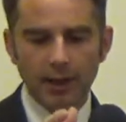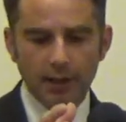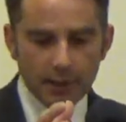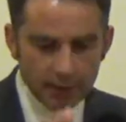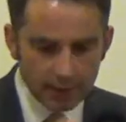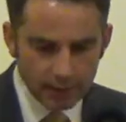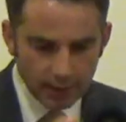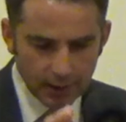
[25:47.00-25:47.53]

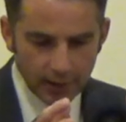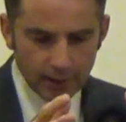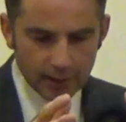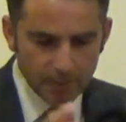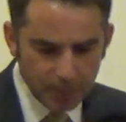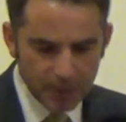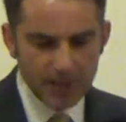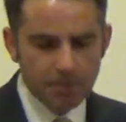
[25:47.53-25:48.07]
in
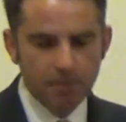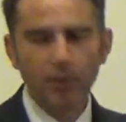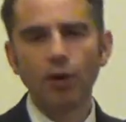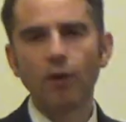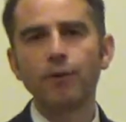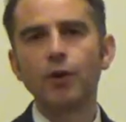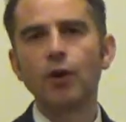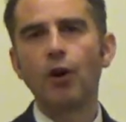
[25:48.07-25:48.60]
the people
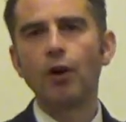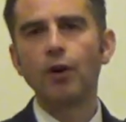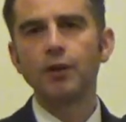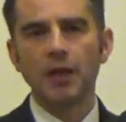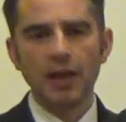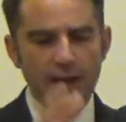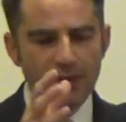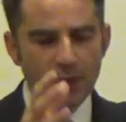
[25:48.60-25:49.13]
of
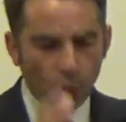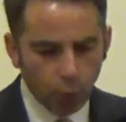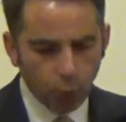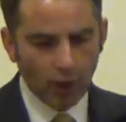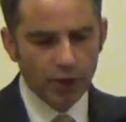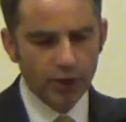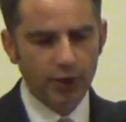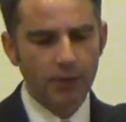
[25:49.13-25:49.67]
God, in the
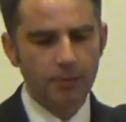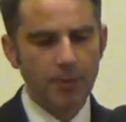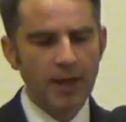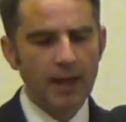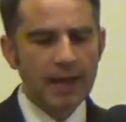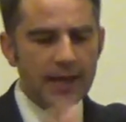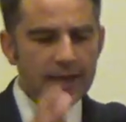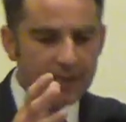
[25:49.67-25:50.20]
worship.
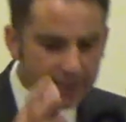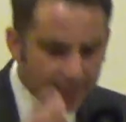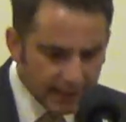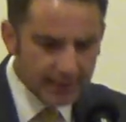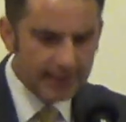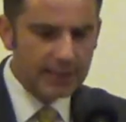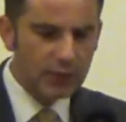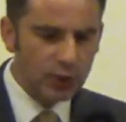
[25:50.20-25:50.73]
He
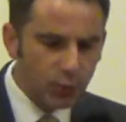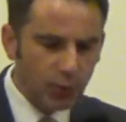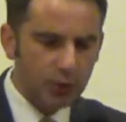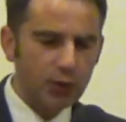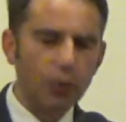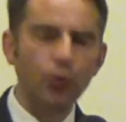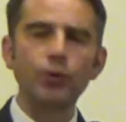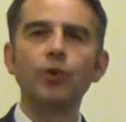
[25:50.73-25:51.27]
sees
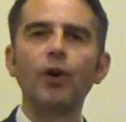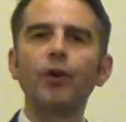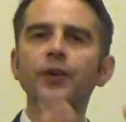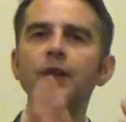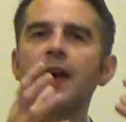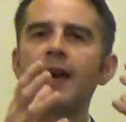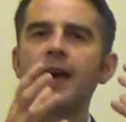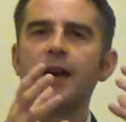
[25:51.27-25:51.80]
what's going
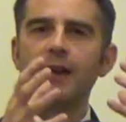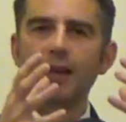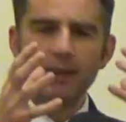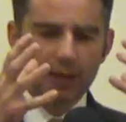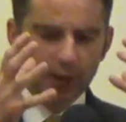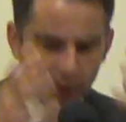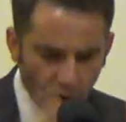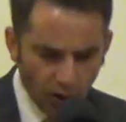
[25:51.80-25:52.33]
on
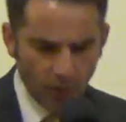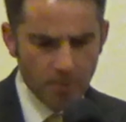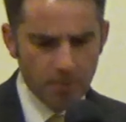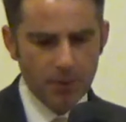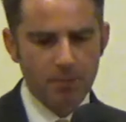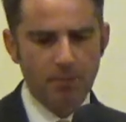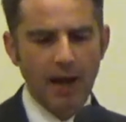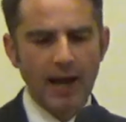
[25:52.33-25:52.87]
in the
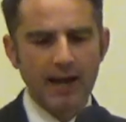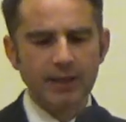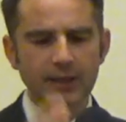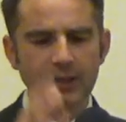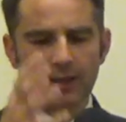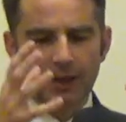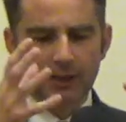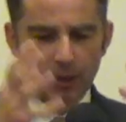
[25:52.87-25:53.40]

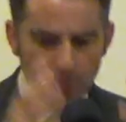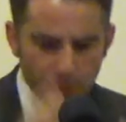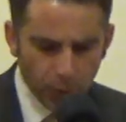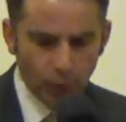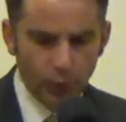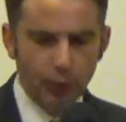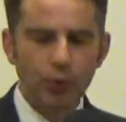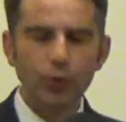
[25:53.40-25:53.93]
compromise and the
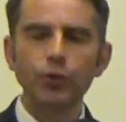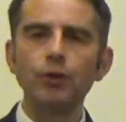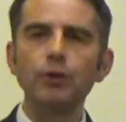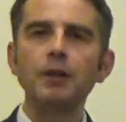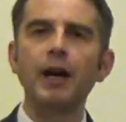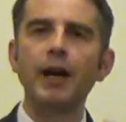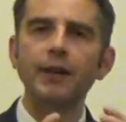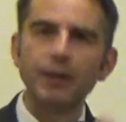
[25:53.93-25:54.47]

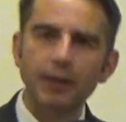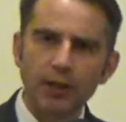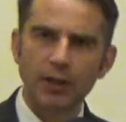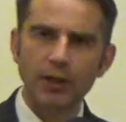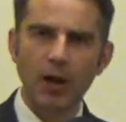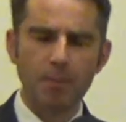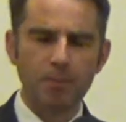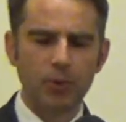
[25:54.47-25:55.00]
pollution and the
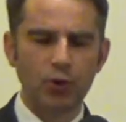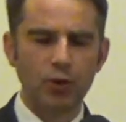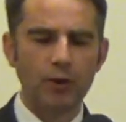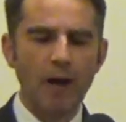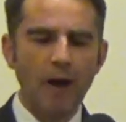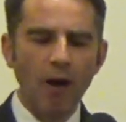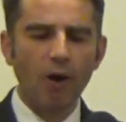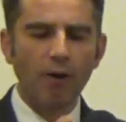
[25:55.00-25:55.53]

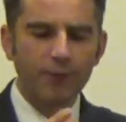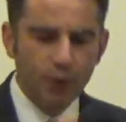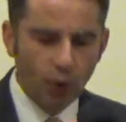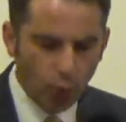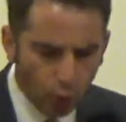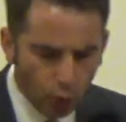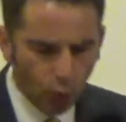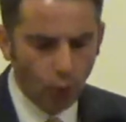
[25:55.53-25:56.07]
corruption of the
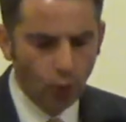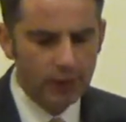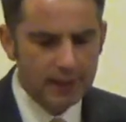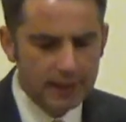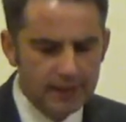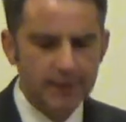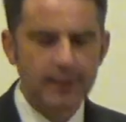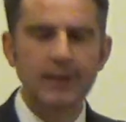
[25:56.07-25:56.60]

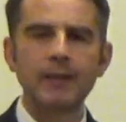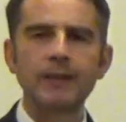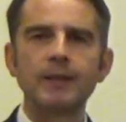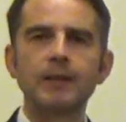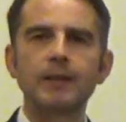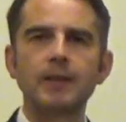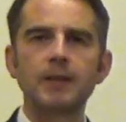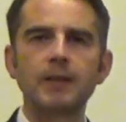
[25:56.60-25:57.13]
holy
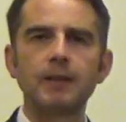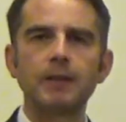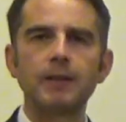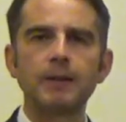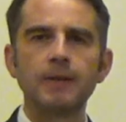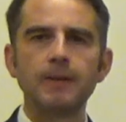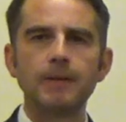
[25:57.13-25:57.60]
things.